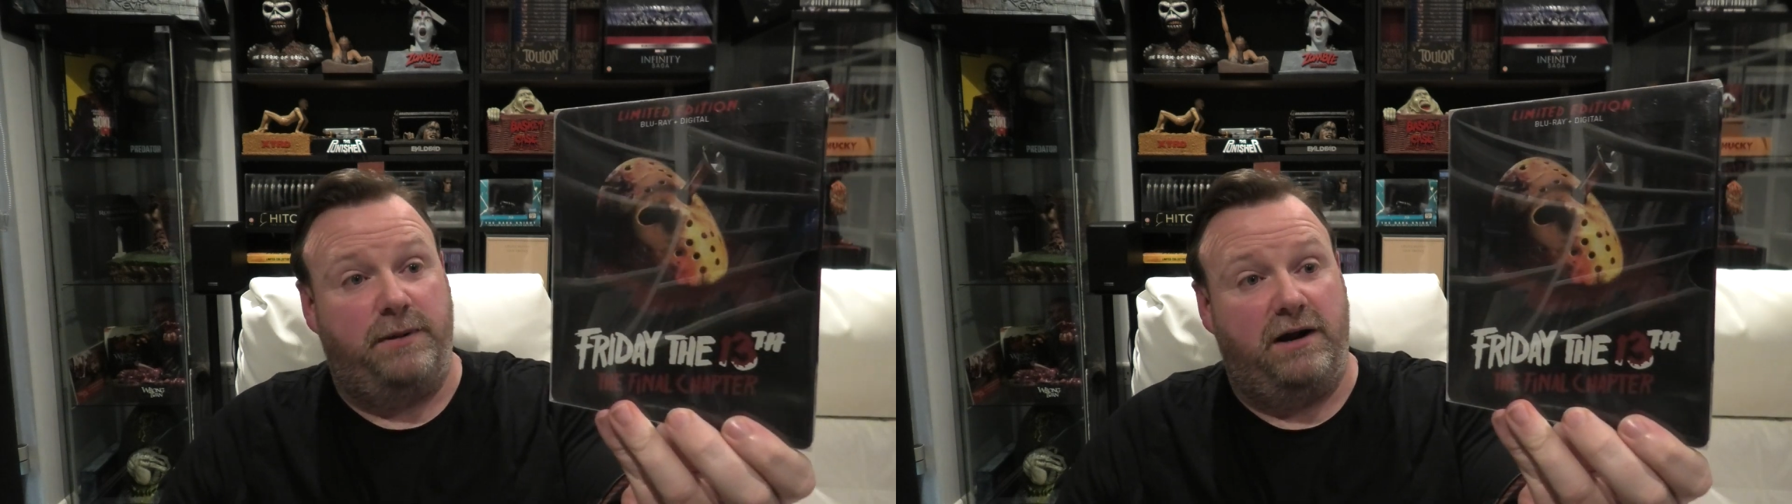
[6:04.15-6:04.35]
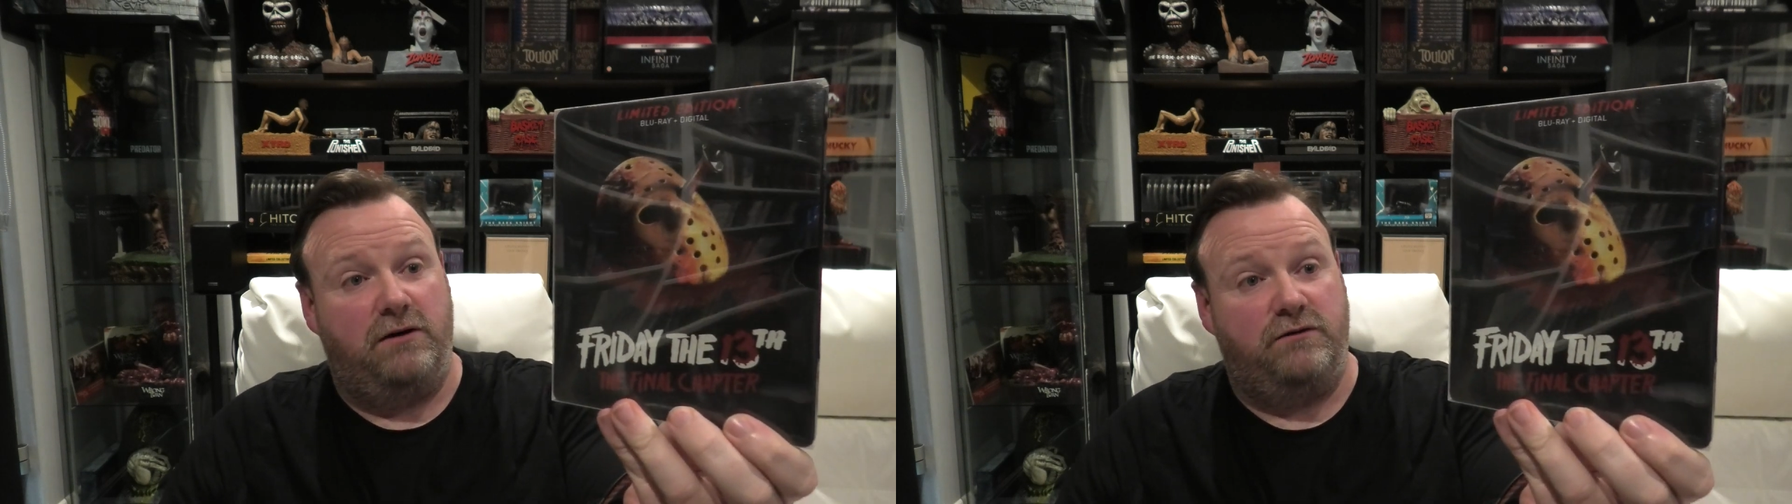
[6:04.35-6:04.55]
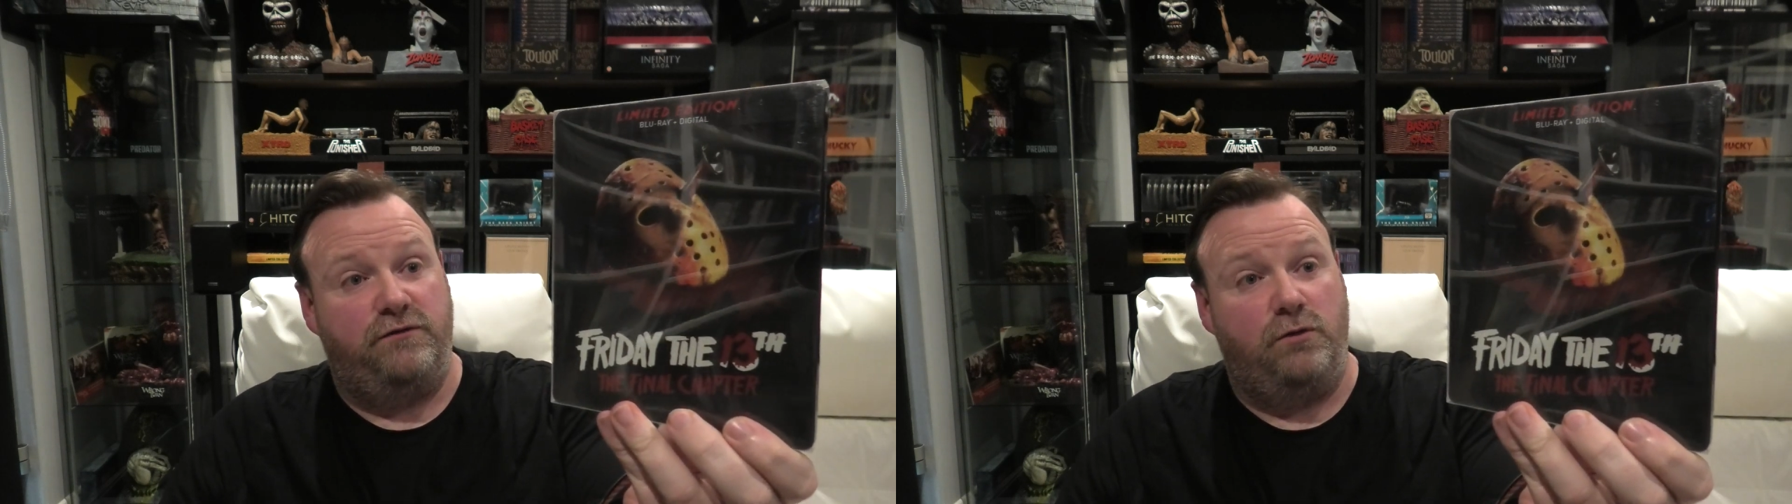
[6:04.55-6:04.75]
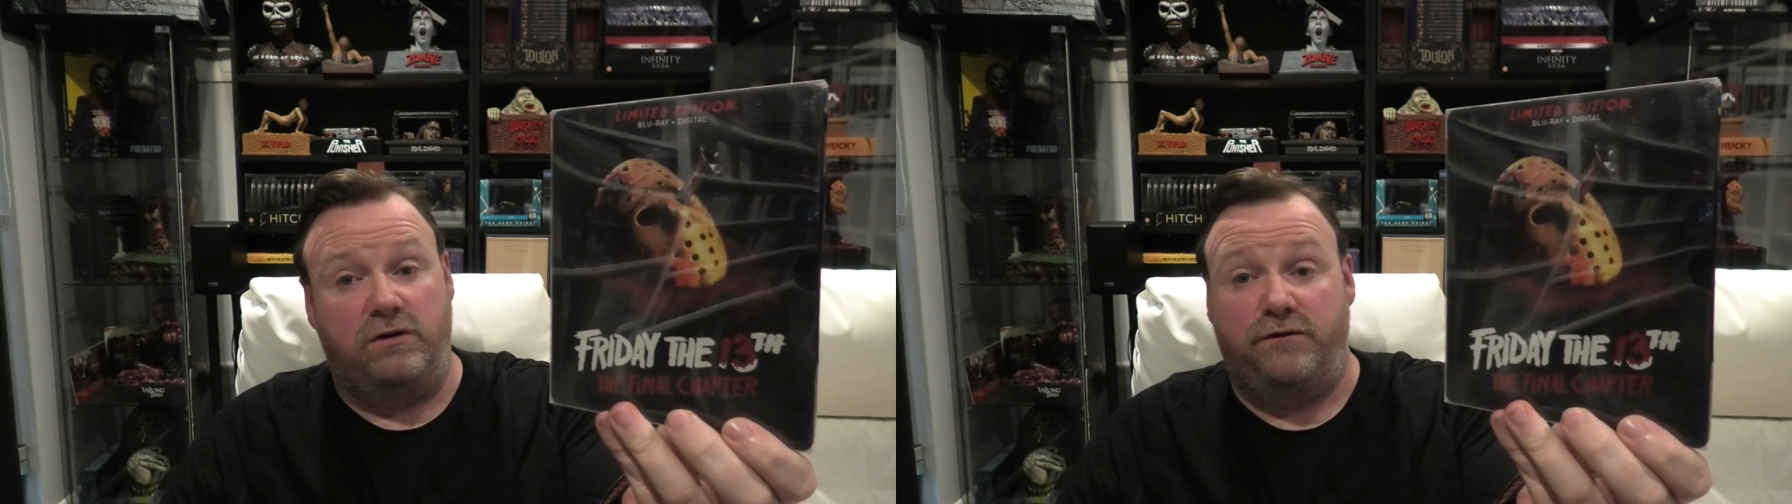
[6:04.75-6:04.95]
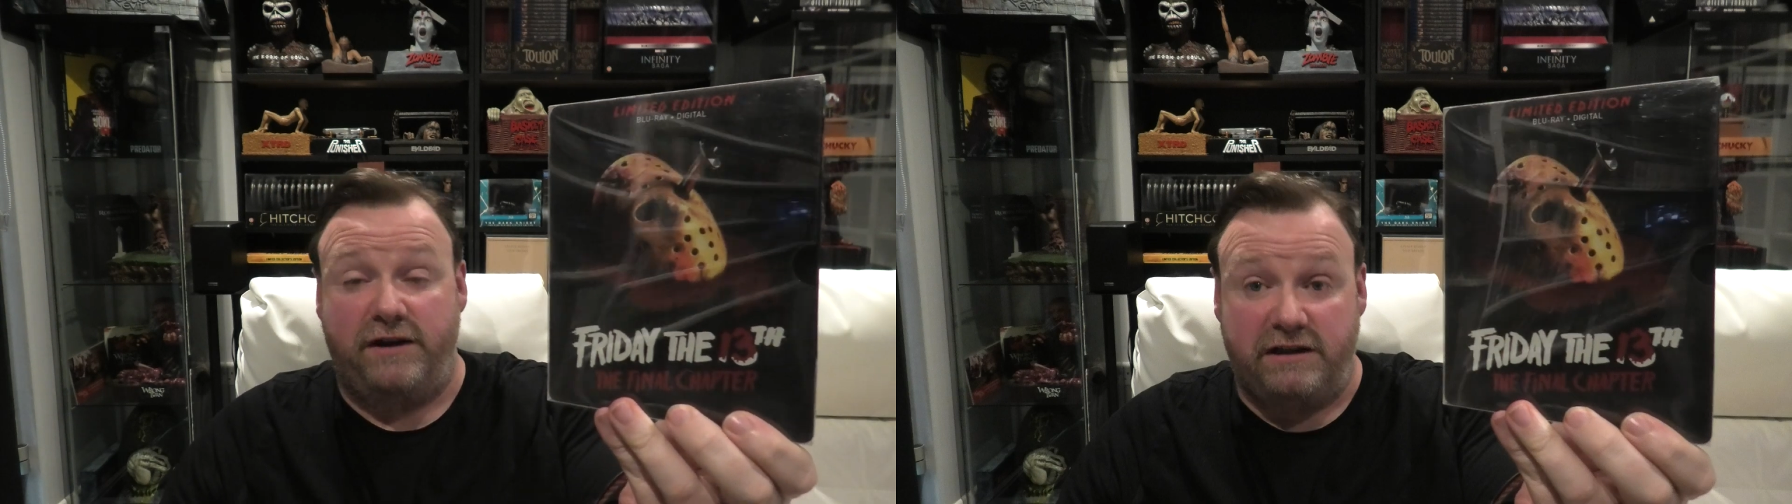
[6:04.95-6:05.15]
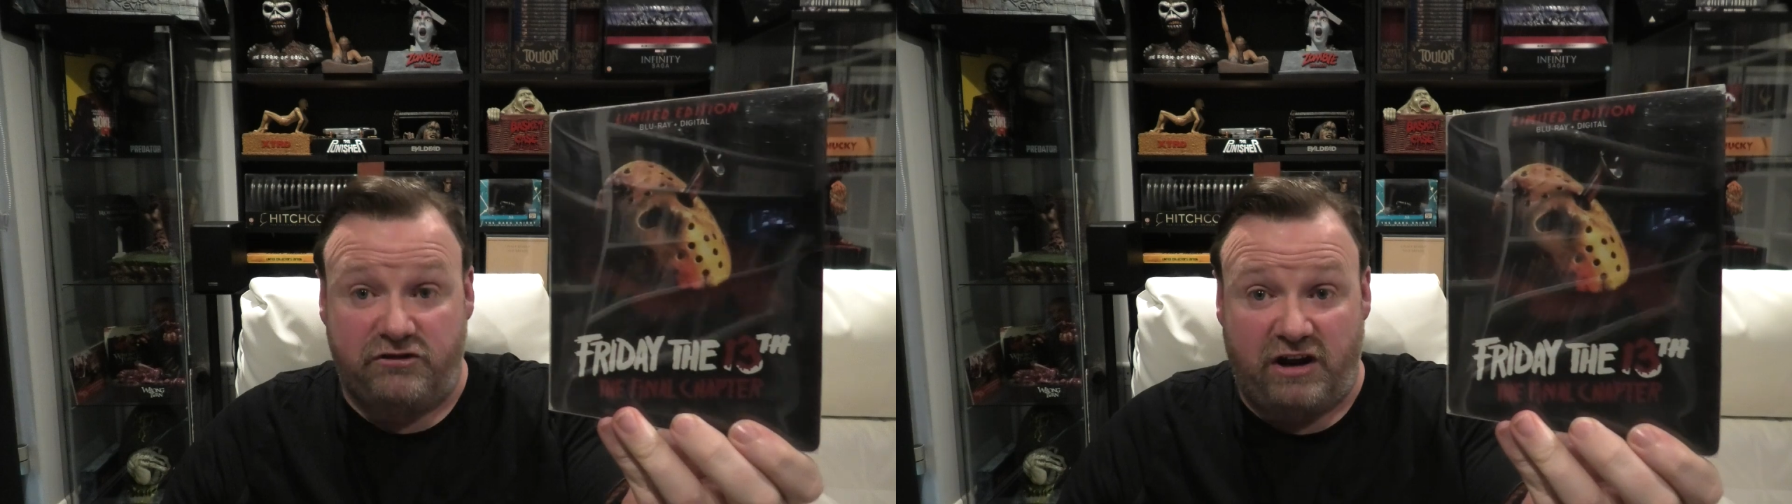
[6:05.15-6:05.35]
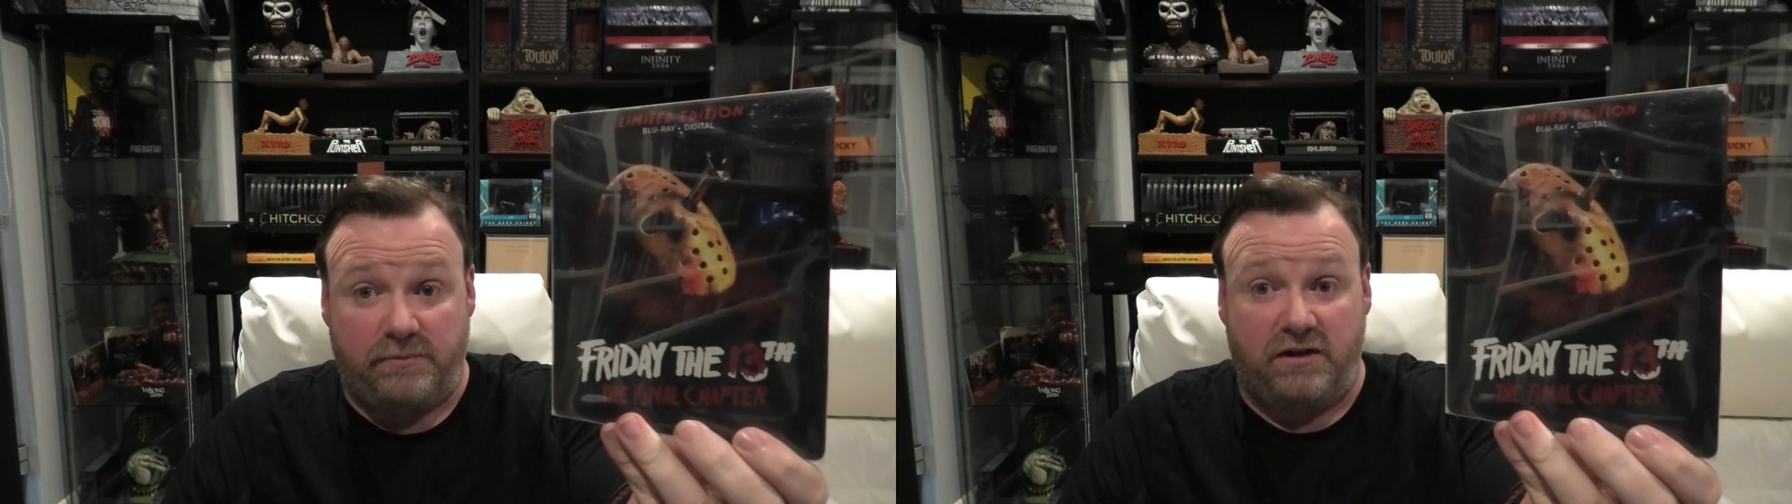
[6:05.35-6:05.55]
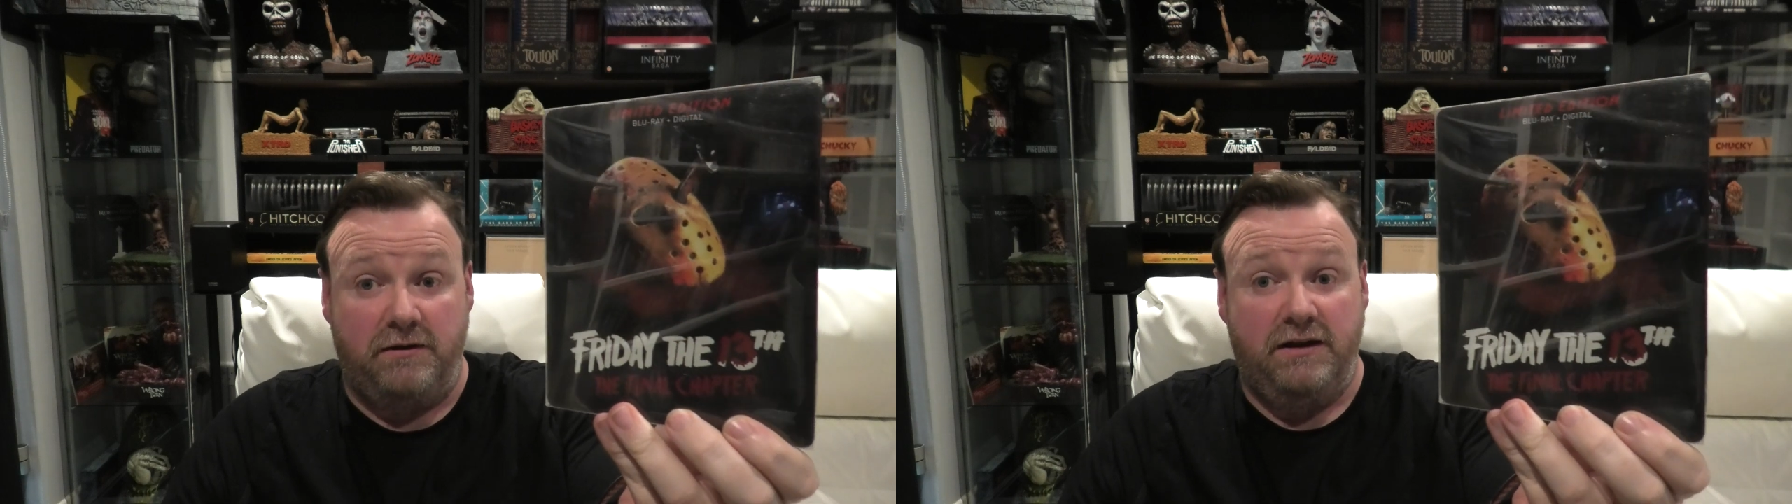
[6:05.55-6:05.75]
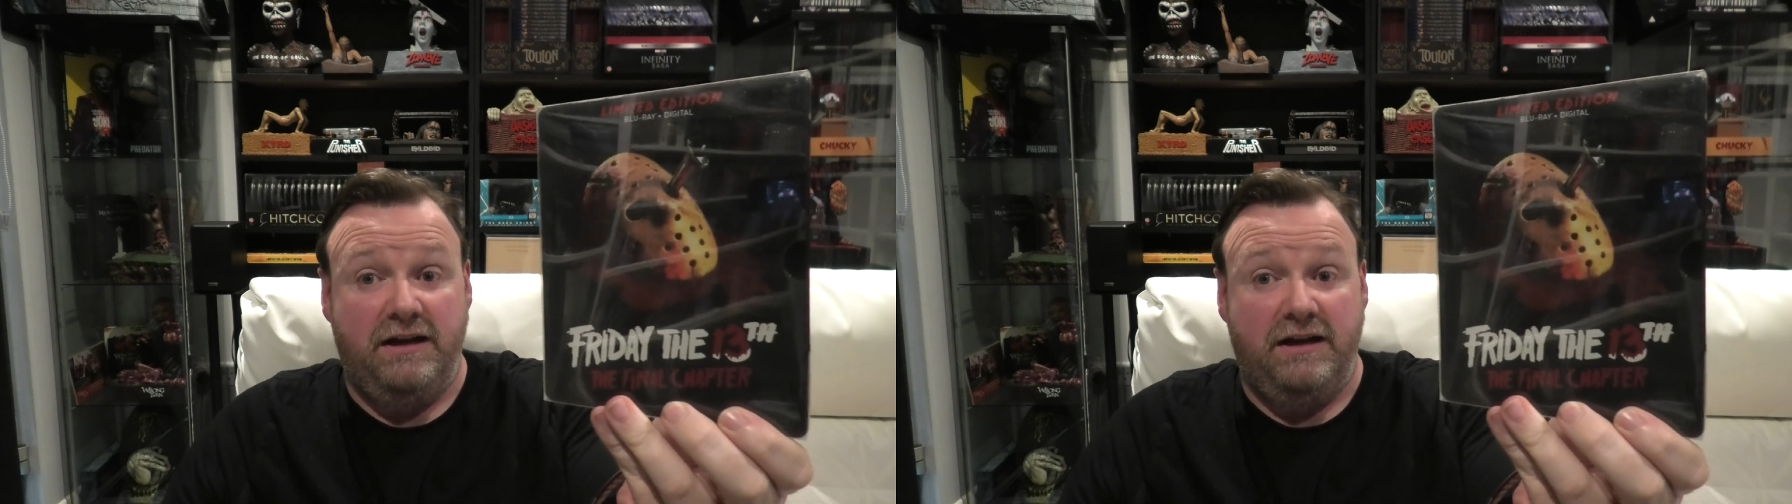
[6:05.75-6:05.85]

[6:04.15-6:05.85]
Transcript: Part 4, the final chapter.